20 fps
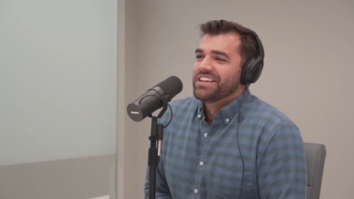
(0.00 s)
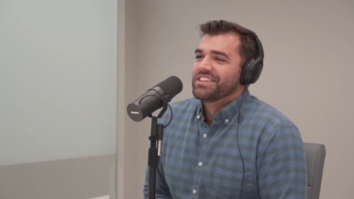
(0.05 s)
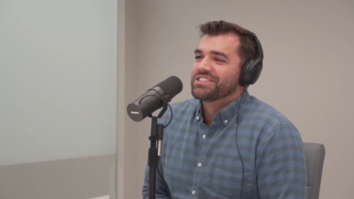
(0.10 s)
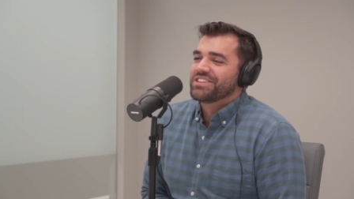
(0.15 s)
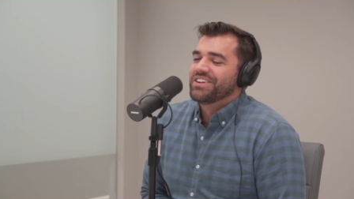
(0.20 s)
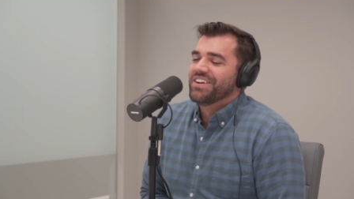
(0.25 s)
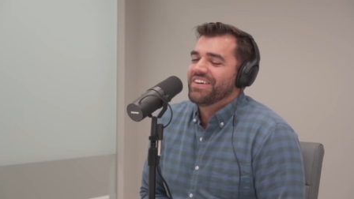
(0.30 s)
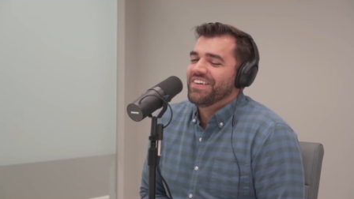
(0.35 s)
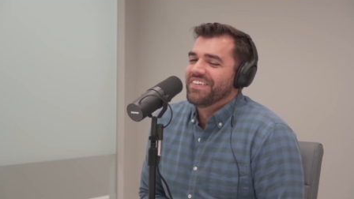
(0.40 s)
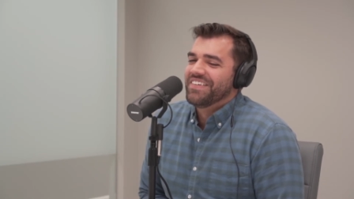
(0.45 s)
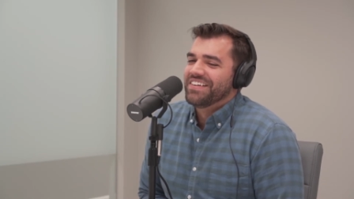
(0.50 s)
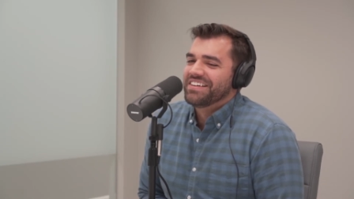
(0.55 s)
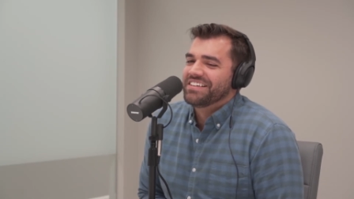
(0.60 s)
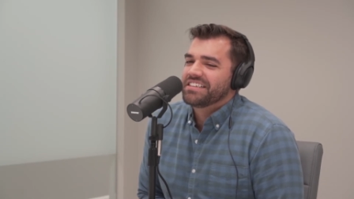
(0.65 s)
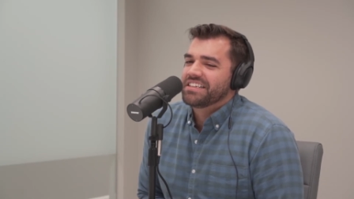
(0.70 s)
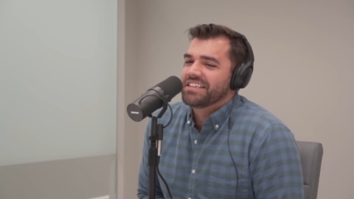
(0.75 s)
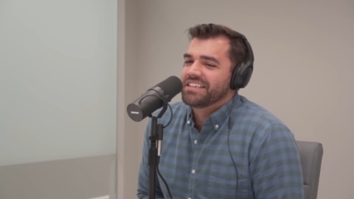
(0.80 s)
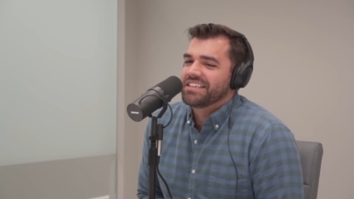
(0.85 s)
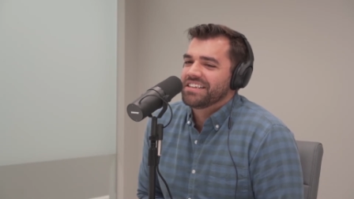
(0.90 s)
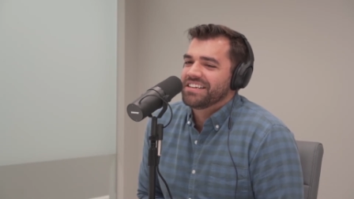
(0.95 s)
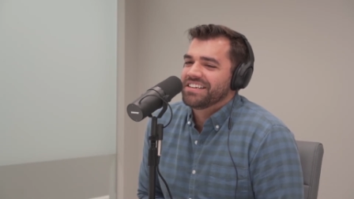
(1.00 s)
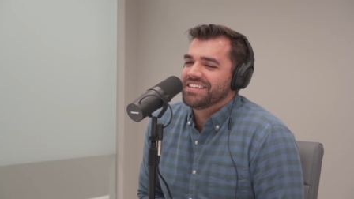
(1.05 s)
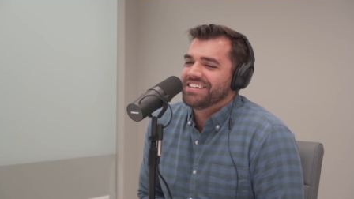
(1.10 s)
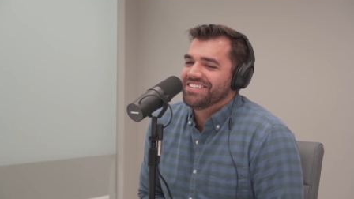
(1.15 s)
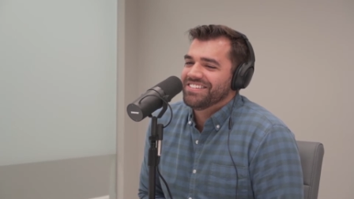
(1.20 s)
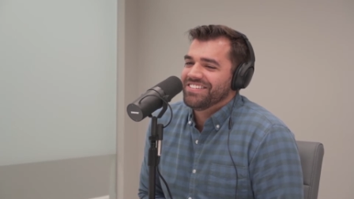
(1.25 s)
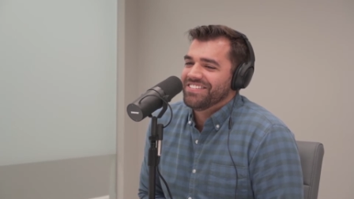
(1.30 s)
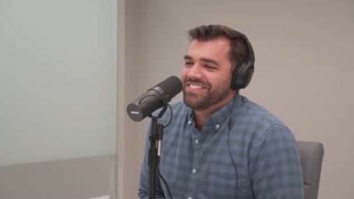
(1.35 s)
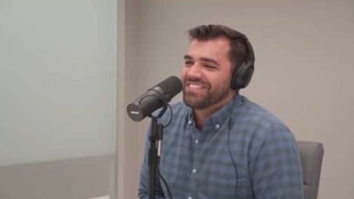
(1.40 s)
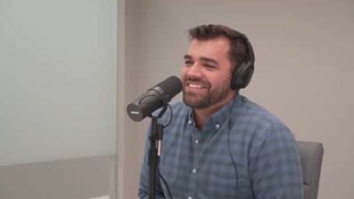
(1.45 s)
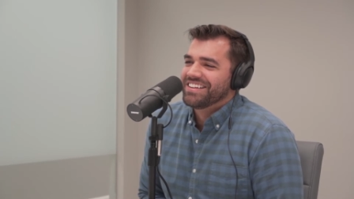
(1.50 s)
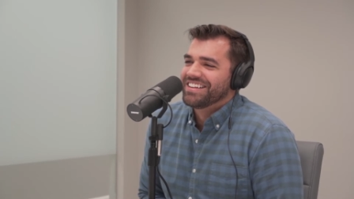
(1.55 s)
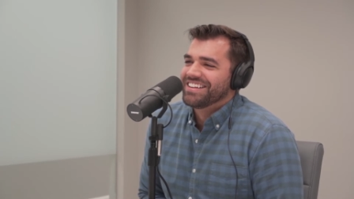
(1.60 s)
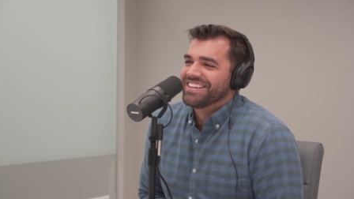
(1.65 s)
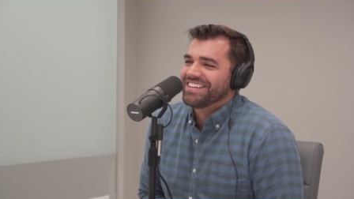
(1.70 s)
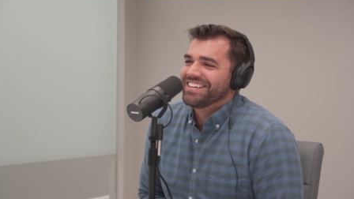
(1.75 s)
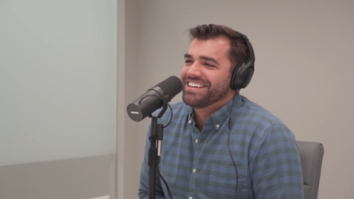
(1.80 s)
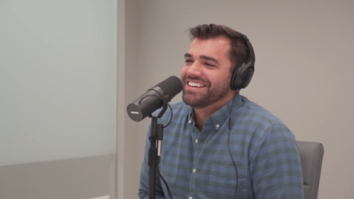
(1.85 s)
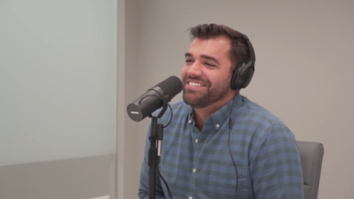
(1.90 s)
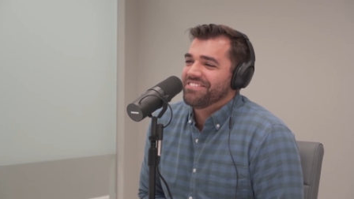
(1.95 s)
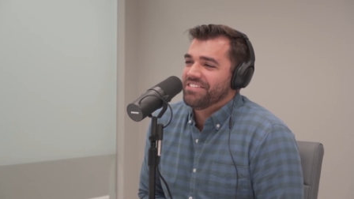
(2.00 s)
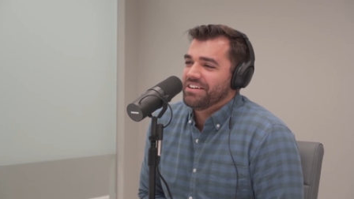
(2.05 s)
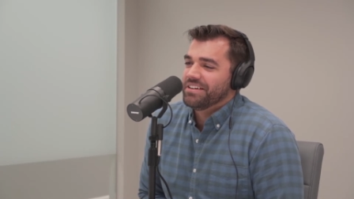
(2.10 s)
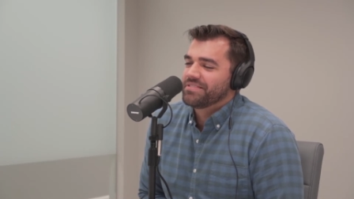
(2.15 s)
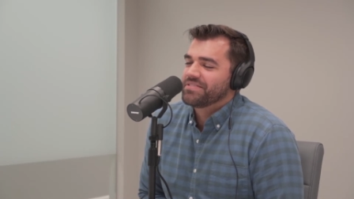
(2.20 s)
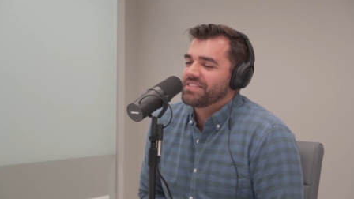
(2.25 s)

So, you know. Anyway,